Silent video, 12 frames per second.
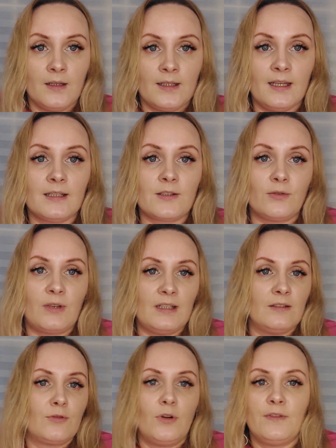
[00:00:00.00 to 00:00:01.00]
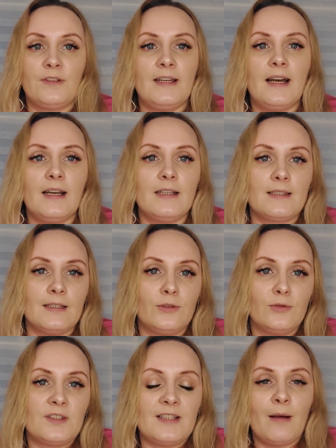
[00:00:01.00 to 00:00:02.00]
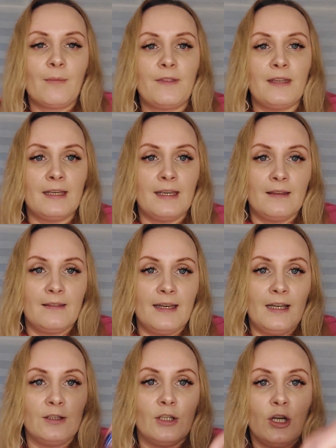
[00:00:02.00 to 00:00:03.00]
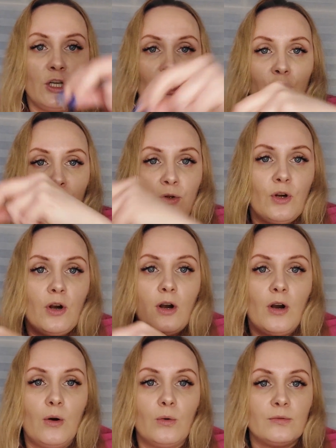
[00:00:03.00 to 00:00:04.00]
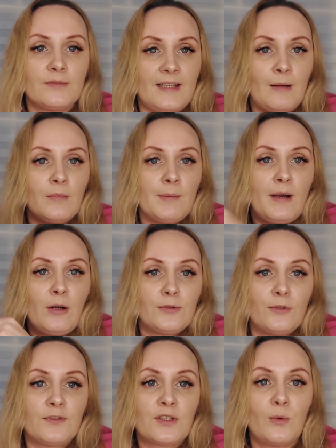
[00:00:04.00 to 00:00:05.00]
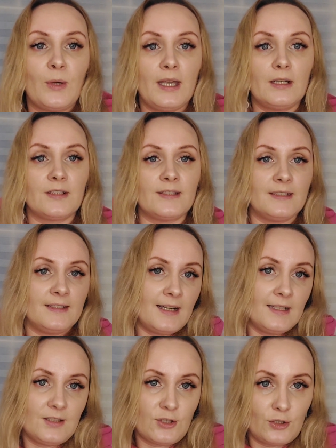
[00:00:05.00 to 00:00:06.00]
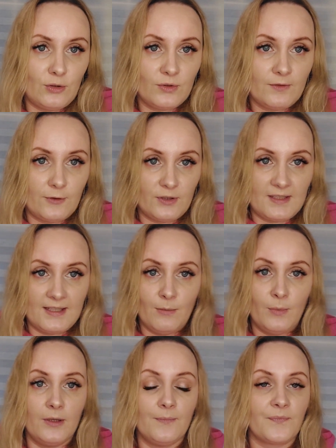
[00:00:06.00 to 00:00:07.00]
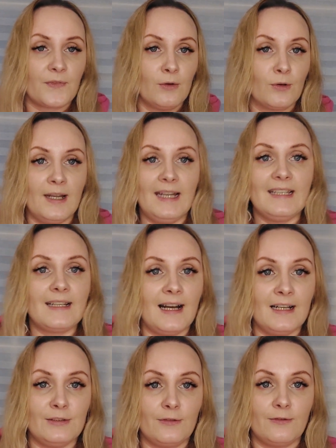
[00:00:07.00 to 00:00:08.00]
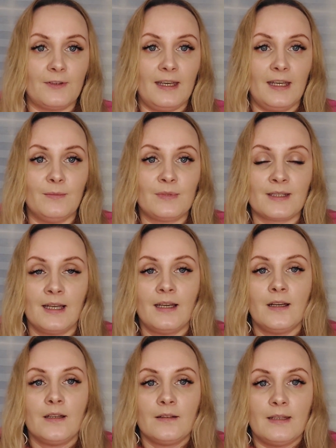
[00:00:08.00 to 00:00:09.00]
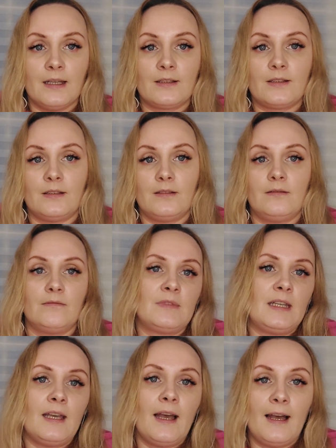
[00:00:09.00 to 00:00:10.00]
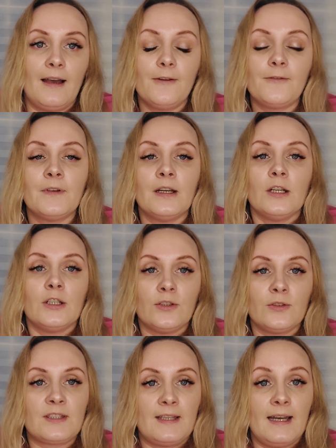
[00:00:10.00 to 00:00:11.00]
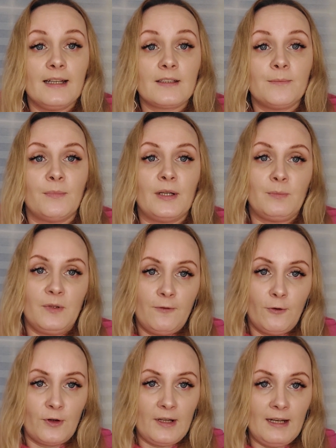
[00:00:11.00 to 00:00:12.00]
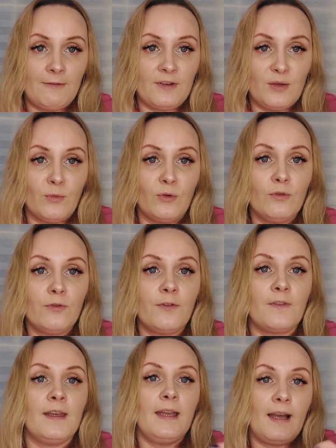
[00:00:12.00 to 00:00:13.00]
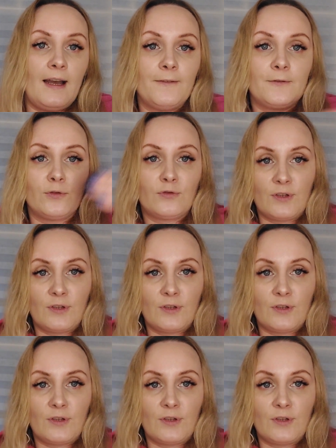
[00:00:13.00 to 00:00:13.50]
Yes, you can roll the dice, do something, and then you go some amount of squares the dice shows, for example. Or any kind of games that they have, use that, but before every move, they have to